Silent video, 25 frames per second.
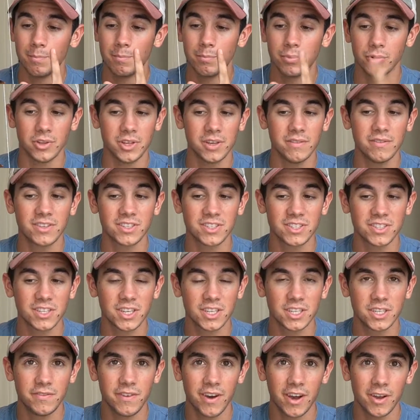Believe this is
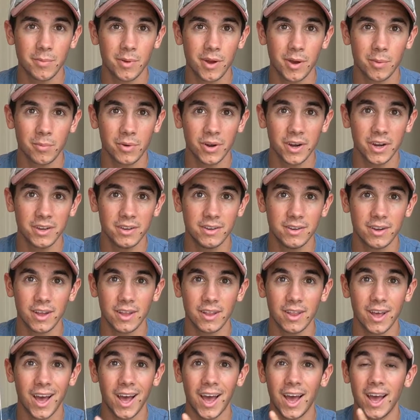65 pound braid.
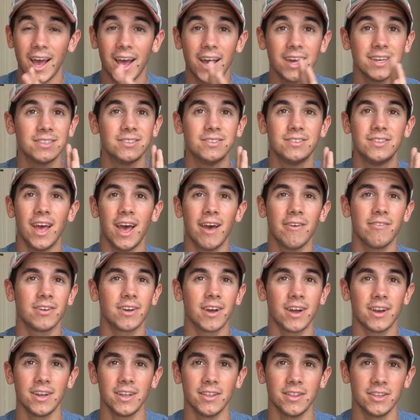I haven't
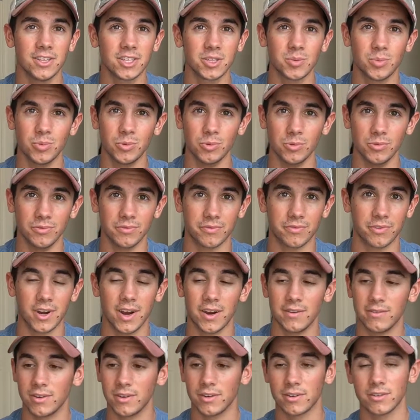got any of these spooled in
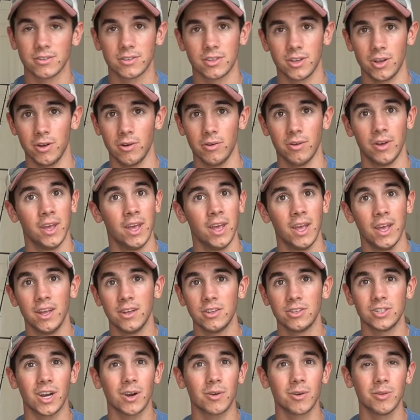forever, so
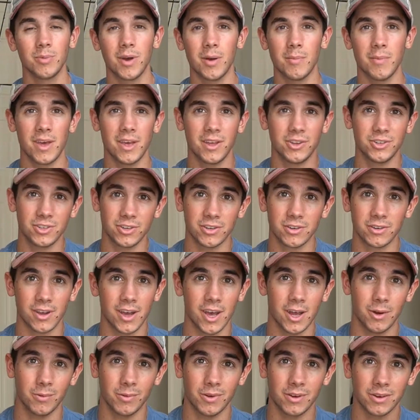check with my manager,
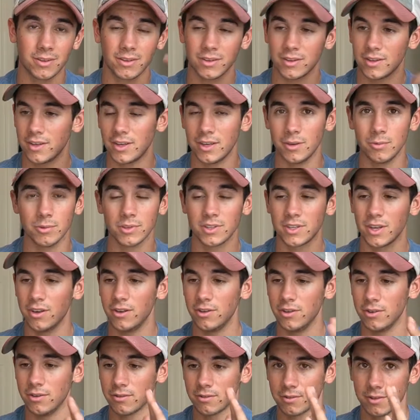Edwin. He will tell
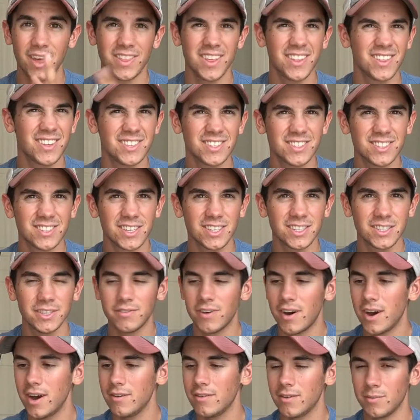you. I think this is
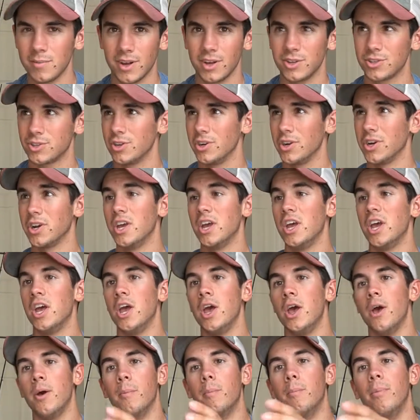65, I'm not sure.
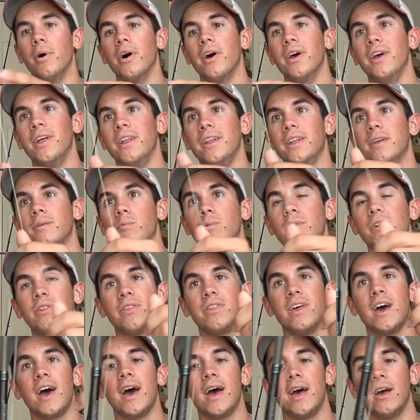But
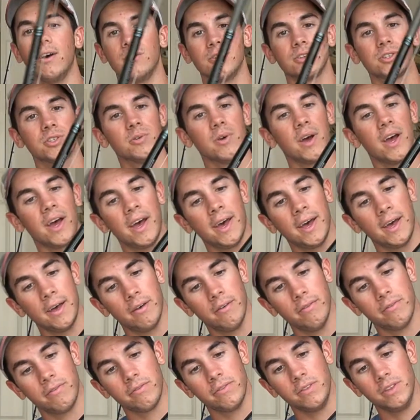with that, I also
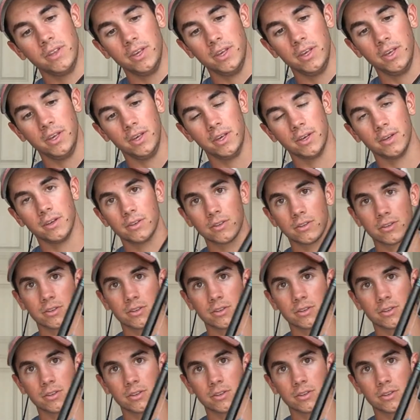have the